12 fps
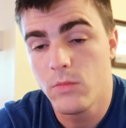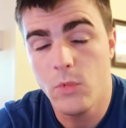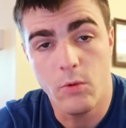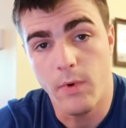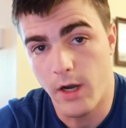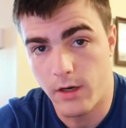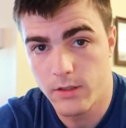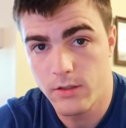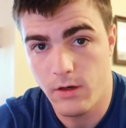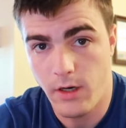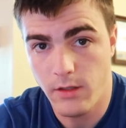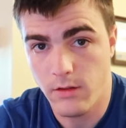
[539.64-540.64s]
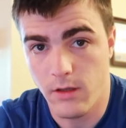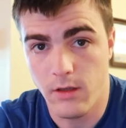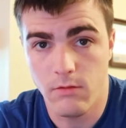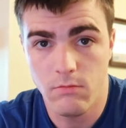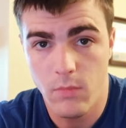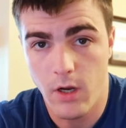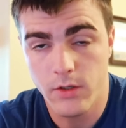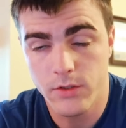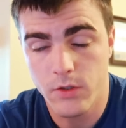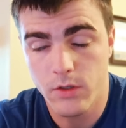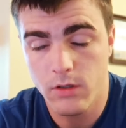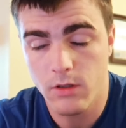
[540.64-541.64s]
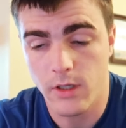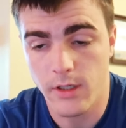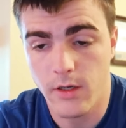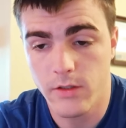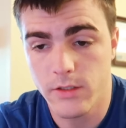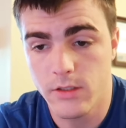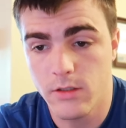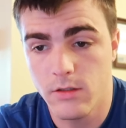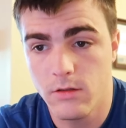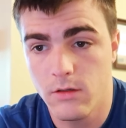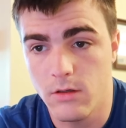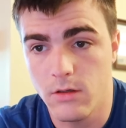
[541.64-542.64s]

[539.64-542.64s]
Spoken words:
your barracks, right? The Arizona, like I was in,